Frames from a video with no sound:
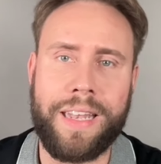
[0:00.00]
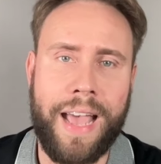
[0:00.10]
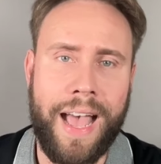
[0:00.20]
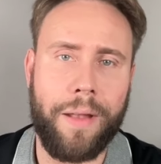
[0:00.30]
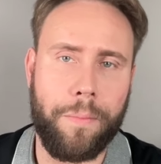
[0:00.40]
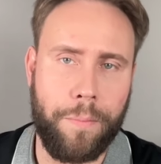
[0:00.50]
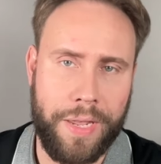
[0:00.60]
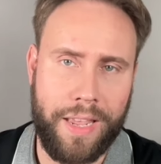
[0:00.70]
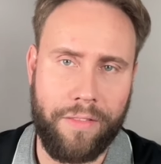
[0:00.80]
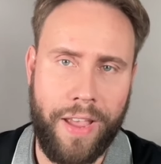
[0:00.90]
not
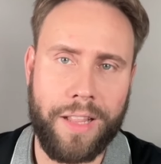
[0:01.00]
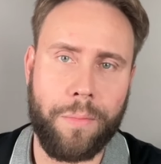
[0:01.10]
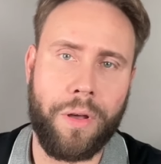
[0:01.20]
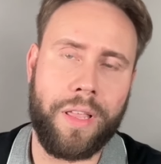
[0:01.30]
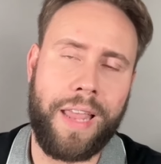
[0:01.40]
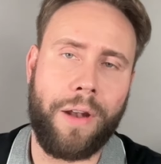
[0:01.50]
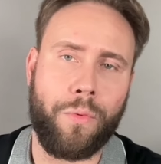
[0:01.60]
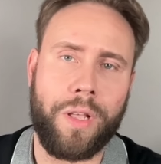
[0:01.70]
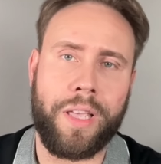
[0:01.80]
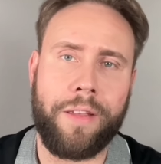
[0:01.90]
be available, and that
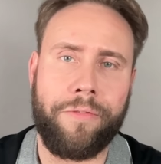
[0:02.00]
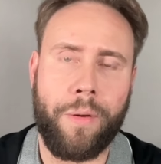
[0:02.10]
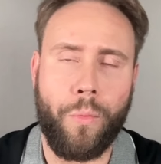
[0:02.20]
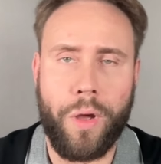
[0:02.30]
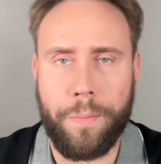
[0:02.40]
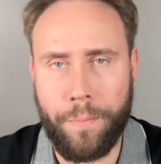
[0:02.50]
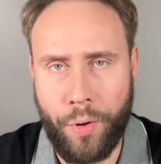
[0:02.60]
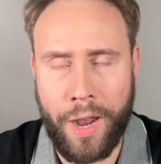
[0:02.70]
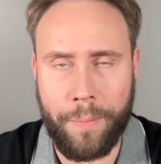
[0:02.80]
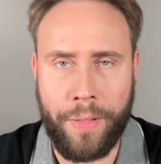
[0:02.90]
really, from what
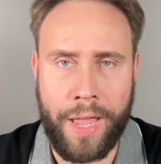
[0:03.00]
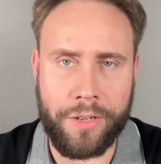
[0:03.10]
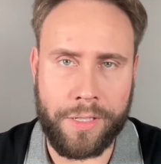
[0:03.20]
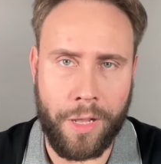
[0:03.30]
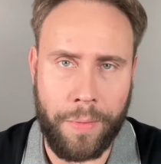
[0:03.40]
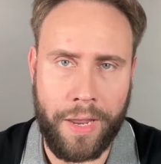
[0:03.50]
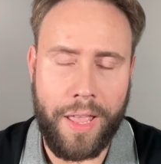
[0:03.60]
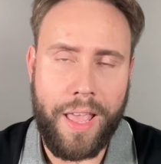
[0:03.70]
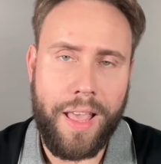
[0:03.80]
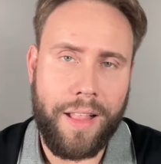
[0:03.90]
product planners tell me,
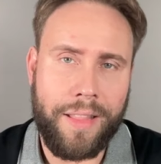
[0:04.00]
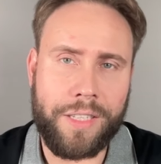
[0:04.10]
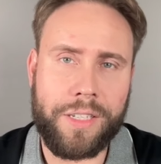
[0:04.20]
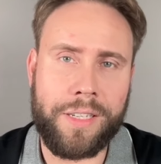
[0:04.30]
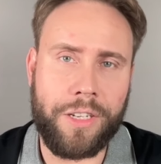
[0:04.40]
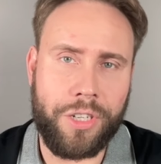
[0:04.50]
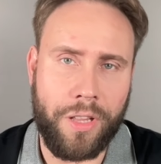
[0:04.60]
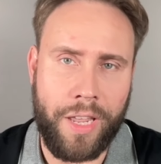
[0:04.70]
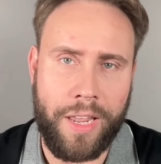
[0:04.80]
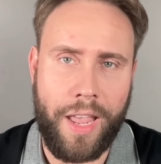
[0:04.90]
that's
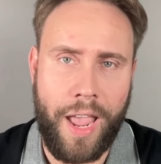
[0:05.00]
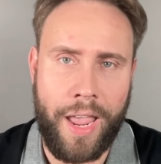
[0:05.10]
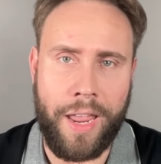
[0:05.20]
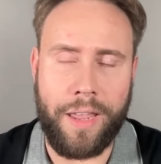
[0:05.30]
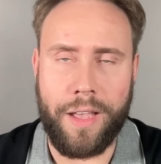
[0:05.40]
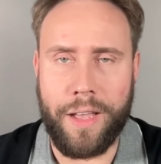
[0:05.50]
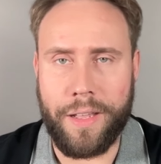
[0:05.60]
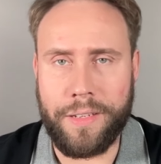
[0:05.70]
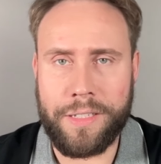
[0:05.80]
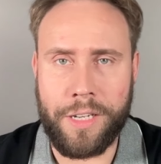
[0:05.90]
essentially
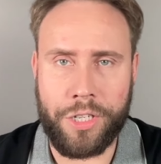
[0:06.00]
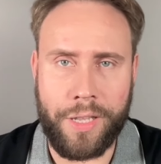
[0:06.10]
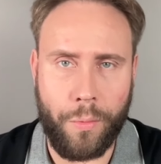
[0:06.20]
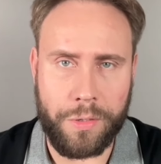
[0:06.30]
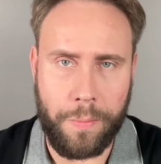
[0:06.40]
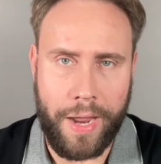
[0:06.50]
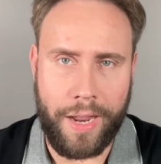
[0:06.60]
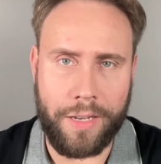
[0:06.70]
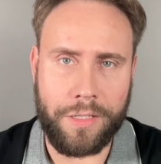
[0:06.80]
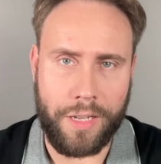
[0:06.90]
a decision that was
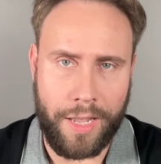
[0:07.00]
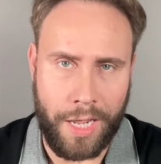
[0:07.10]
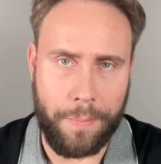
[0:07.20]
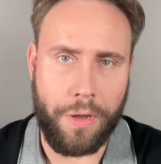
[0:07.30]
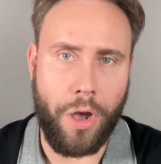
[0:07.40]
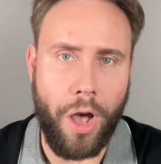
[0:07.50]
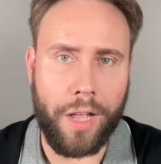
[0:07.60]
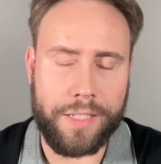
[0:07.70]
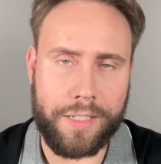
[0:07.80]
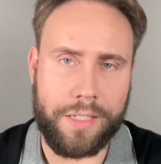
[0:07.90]
made to keep
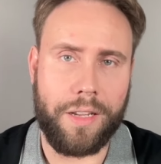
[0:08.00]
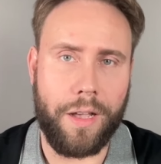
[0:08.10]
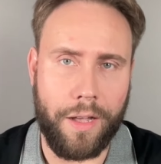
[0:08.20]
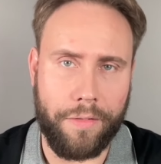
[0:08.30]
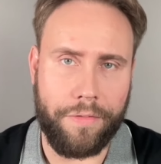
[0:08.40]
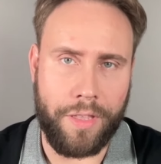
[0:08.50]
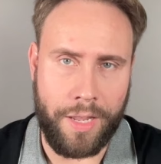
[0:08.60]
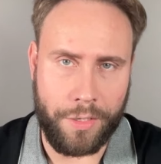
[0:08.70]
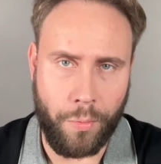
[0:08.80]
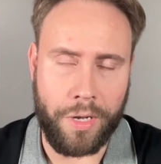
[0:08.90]
costs of
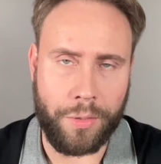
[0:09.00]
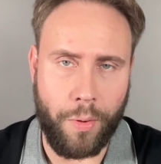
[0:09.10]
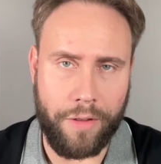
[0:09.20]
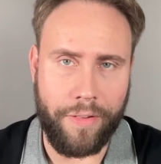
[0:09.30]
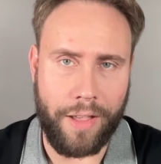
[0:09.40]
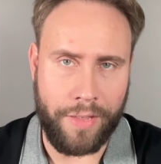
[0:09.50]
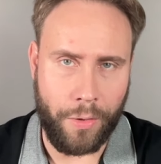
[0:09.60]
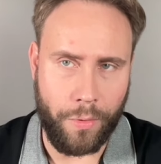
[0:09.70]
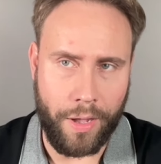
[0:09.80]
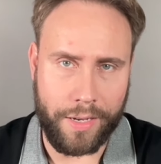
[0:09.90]
the 2025
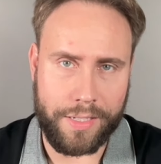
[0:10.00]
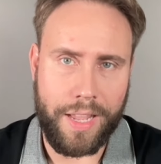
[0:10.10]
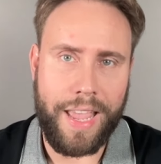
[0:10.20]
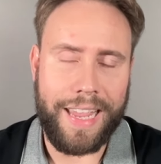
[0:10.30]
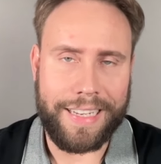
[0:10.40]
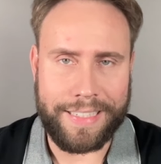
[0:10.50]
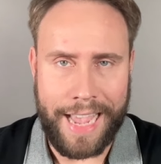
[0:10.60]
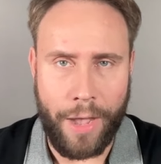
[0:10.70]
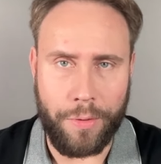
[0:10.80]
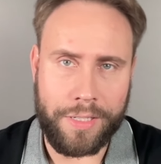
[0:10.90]
Equinox
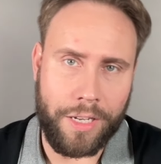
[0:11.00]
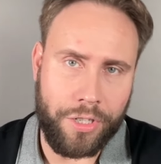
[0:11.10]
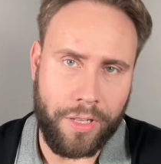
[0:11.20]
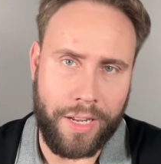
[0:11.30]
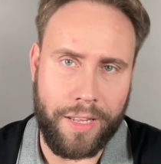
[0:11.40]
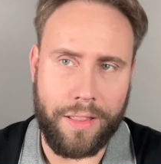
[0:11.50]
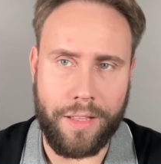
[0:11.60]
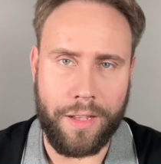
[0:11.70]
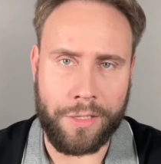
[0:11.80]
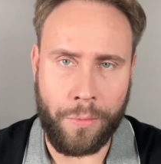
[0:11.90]
down. Essentially,
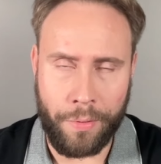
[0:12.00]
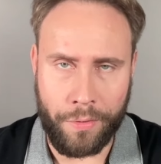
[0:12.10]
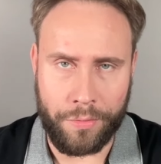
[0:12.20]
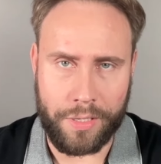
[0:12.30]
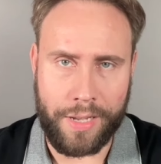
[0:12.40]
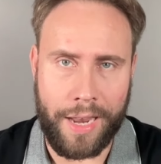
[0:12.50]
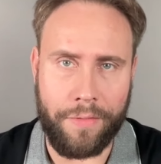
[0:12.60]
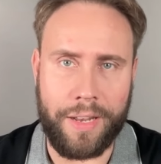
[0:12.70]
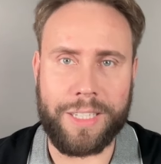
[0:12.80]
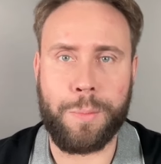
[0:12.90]
Super Cruise is kind
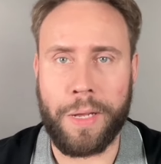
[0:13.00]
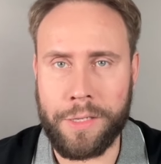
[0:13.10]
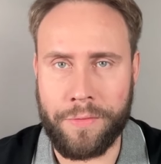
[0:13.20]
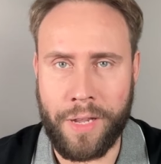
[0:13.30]
of an expensive